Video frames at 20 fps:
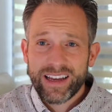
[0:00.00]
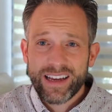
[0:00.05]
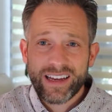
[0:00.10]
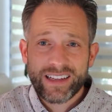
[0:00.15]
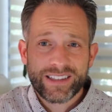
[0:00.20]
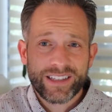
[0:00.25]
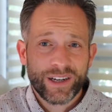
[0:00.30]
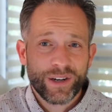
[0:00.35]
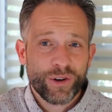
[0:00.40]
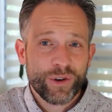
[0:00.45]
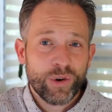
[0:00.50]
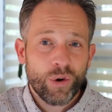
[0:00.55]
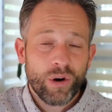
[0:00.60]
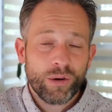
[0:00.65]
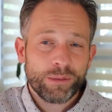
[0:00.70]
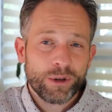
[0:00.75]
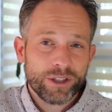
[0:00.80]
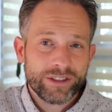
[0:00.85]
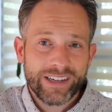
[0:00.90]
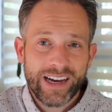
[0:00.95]
It's a
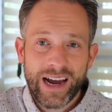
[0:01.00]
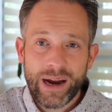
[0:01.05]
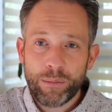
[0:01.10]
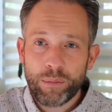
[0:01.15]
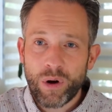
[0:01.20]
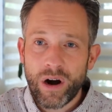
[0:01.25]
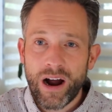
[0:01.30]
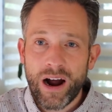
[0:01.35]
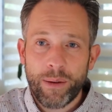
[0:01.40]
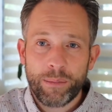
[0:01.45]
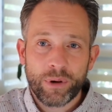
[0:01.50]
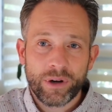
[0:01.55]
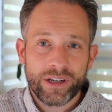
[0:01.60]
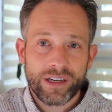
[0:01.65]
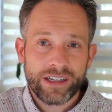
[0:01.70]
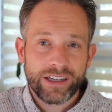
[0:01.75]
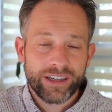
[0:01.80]
normal type property.